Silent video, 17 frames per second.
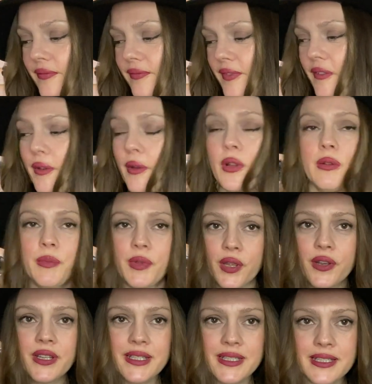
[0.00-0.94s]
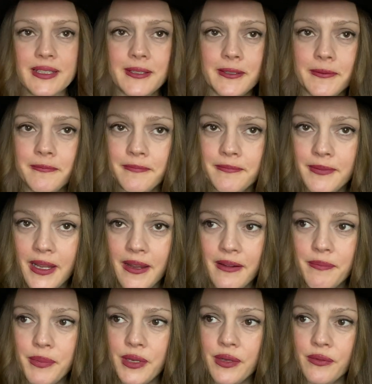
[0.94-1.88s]
If I'm going to be honest,
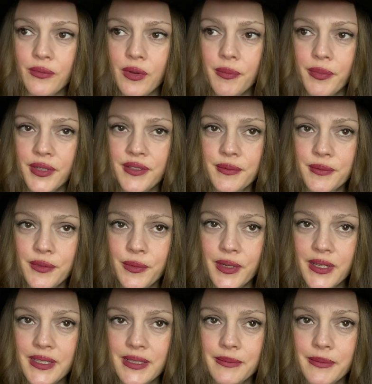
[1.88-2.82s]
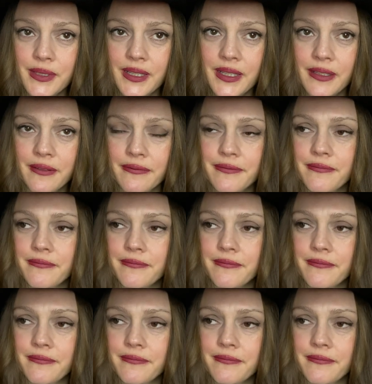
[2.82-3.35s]
I've been at rock bottom twice in my life.